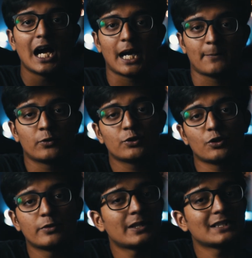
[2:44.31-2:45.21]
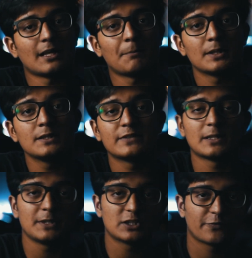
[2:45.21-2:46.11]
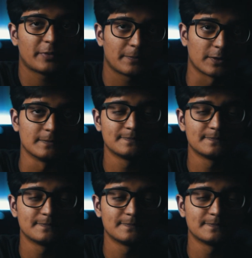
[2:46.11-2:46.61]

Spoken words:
I'm going to show you an example with a piece of paper.